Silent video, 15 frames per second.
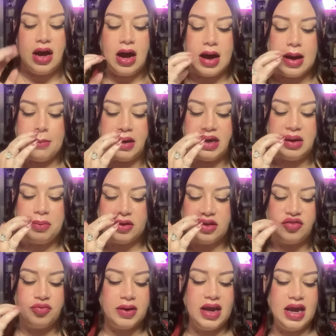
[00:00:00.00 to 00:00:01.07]

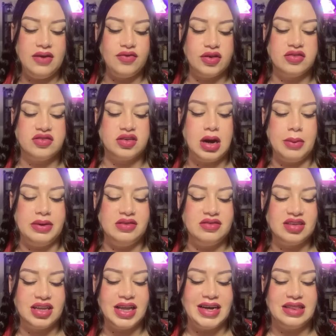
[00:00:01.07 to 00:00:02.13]
Manipulative behaviors are coming
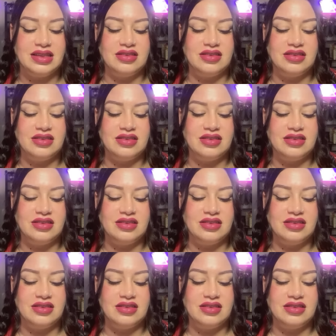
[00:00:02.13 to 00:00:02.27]
to light.